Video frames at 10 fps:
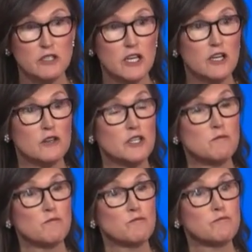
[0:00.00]
What kind
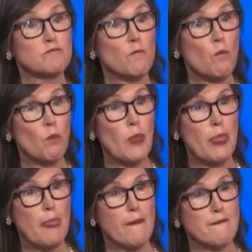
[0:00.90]
of market share
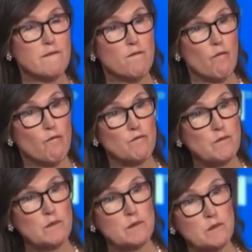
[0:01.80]
do you think Tesla
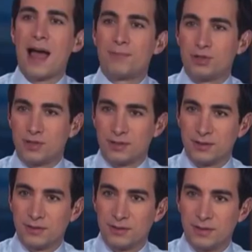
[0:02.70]
has to capture
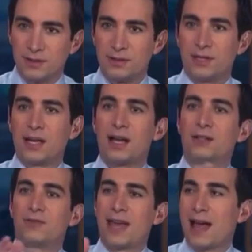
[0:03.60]
to kind
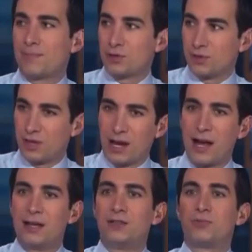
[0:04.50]
of capture the
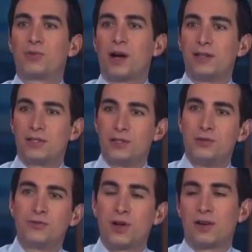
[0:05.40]
kind of price that
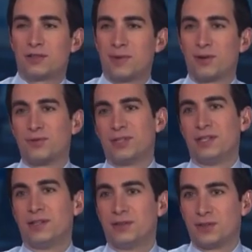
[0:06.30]
you've talked about over the
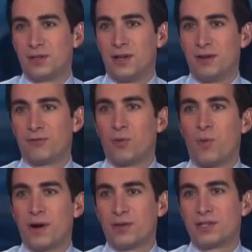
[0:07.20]
years for
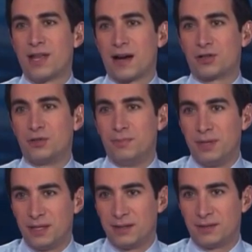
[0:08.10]
where the stock could be?